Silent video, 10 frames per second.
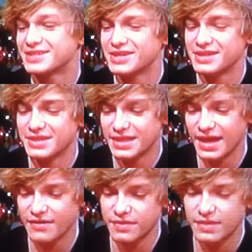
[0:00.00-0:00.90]
So
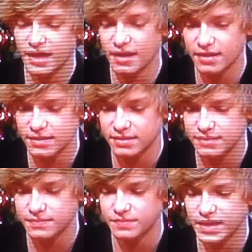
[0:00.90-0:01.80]
they're
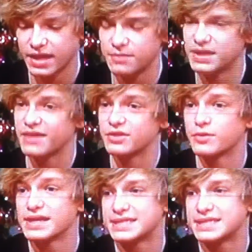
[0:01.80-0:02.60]
going to be giving away